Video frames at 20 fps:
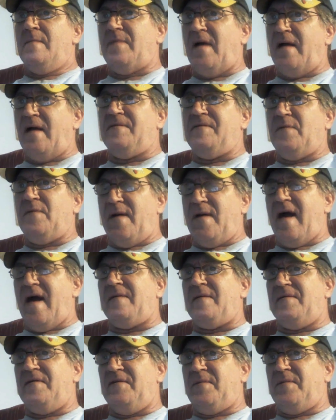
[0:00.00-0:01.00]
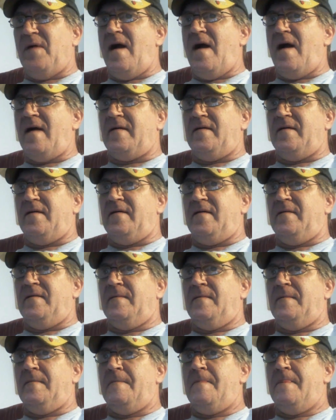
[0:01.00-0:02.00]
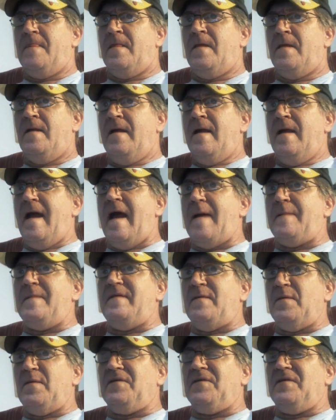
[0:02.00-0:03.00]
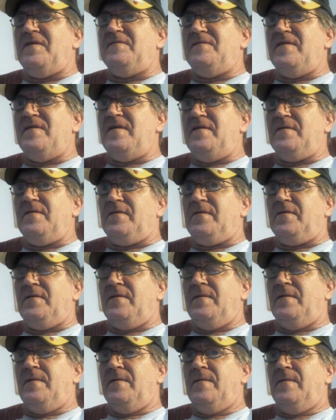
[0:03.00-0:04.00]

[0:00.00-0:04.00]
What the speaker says: pay for it out of his pocket? How many of those individuals